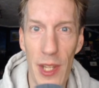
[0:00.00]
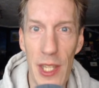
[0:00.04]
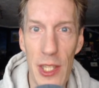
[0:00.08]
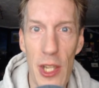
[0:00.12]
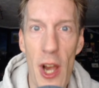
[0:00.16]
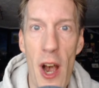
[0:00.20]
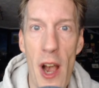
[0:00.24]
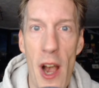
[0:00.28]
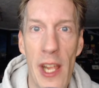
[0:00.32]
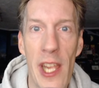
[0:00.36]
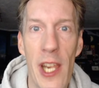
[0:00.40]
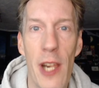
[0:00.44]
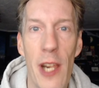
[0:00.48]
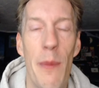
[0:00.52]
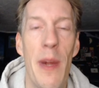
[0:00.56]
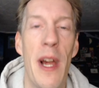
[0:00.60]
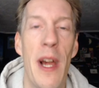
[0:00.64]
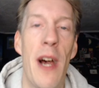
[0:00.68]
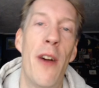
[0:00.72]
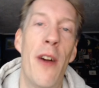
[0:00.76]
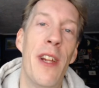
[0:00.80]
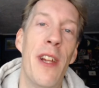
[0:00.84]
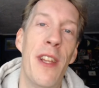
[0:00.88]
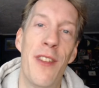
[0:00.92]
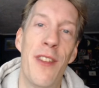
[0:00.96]
talking
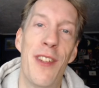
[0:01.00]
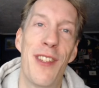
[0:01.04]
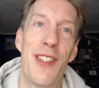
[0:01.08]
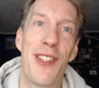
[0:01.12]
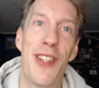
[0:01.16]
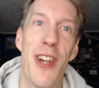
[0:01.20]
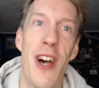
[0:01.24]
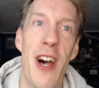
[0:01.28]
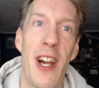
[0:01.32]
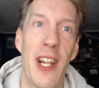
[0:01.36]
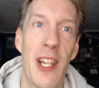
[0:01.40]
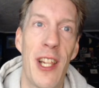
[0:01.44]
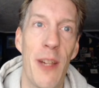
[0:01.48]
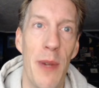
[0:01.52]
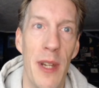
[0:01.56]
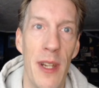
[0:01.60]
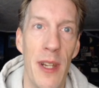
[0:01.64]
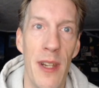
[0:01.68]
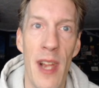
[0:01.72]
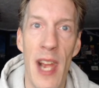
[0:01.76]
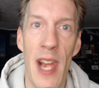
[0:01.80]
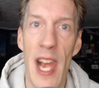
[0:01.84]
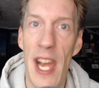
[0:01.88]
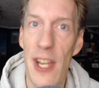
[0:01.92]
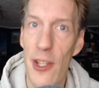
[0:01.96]
about in this document,
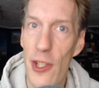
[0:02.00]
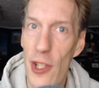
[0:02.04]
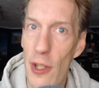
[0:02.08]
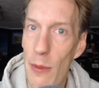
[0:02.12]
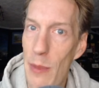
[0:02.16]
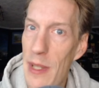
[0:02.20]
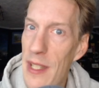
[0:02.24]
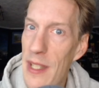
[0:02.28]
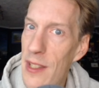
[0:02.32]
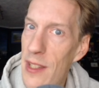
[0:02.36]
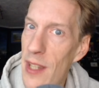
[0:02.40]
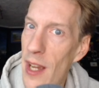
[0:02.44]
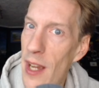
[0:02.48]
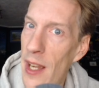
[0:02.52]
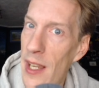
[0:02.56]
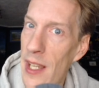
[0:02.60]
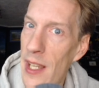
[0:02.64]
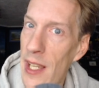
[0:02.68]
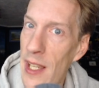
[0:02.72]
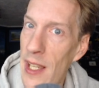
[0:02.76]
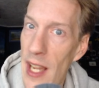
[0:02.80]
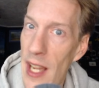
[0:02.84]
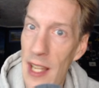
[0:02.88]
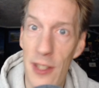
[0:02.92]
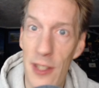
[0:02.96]
and should be
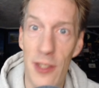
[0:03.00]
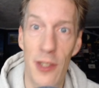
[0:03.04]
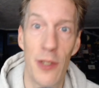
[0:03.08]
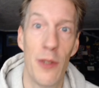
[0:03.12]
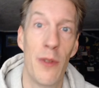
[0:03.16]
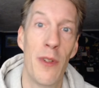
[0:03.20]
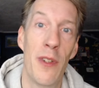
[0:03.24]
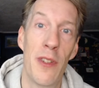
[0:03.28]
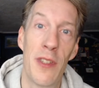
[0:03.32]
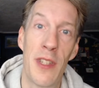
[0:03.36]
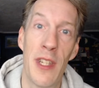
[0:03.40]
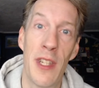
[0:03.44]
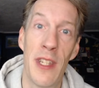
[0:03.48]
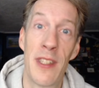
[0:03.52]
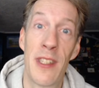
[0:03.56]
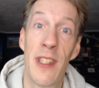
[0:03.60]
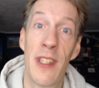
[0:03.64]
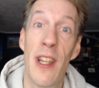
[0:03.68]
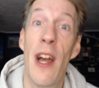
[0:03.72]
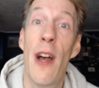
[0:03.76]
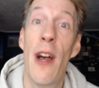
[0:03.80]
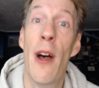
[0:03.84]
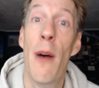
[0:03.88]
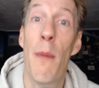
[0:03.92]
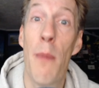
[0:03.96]
studied as soon as it's
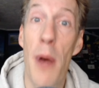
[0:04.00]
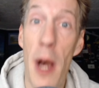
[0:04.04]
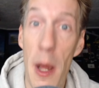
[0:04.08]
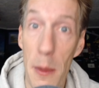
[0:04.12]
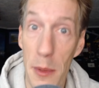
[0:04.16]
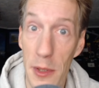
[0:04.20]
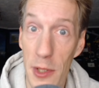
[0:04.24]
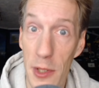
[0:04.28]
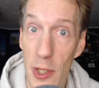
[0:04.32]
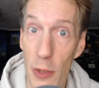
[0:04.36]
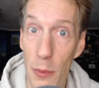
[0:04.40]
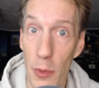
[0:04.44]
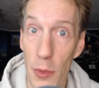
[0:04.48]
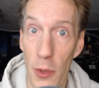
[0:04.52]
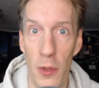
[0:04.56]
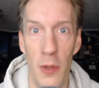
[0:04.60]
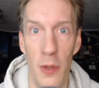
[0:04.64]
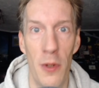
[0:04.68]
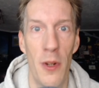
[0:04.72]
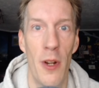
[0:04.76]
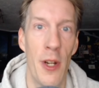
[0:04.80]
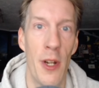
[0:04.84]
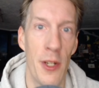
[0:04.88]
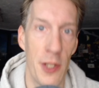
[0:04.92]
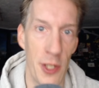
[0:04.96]

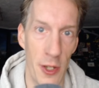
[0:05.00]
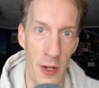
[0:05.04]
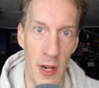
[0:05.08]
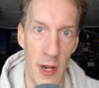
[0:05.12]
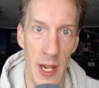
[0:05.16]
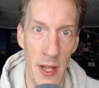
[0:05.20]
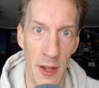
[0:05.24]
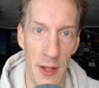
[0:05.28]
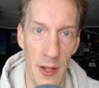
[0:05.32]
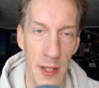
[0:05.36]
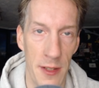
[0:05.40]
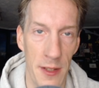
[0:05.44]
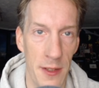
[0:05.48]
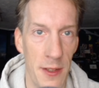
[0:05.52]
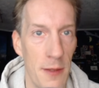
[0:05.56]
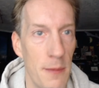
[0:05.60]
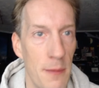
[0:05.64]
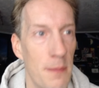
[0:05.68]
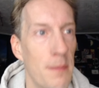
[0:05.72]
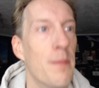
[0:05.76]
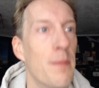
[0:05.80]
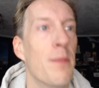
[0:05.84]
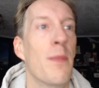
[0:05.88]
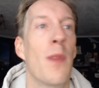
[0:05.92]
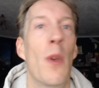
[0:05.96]
publishable on your islands,
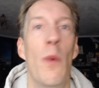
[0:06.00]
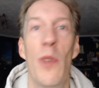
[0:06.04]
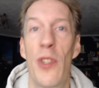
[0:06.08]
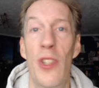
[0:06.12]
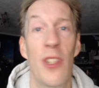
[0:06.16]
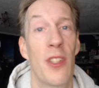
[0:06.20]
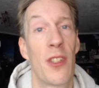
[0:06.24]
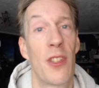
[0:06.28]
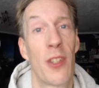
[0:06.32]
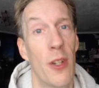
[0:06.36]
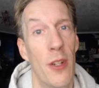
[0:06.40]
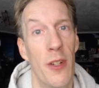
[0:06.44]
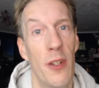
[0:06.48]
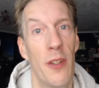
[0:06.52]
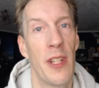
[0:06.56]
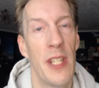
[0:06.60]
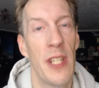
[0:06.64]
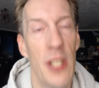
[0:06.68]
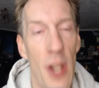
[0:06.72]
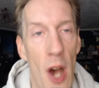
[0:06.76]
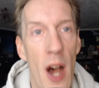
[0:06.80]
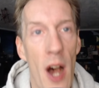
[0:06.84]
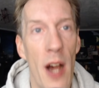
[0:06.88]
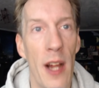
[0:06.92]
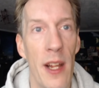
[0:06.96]
which it's currently
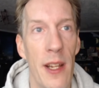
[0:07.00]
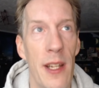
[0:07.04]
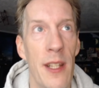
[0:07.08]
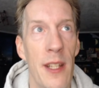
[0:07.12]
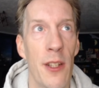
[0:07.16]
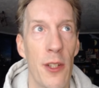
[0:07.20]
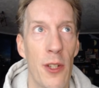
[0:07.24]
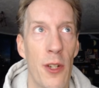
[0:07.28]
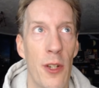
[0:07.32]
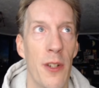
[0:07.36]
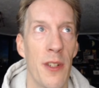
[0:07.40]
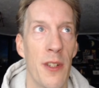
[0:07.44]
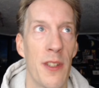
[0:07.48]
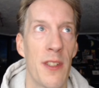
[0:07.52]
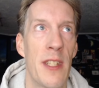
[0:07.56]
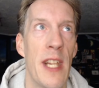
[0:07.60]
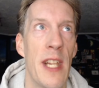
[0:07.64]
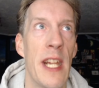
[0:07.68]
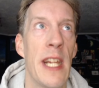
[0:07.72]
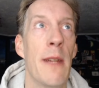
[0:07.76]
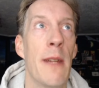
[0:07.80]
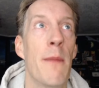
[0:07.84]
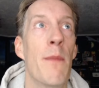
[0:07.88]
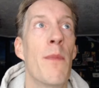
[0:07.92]
not in the current state.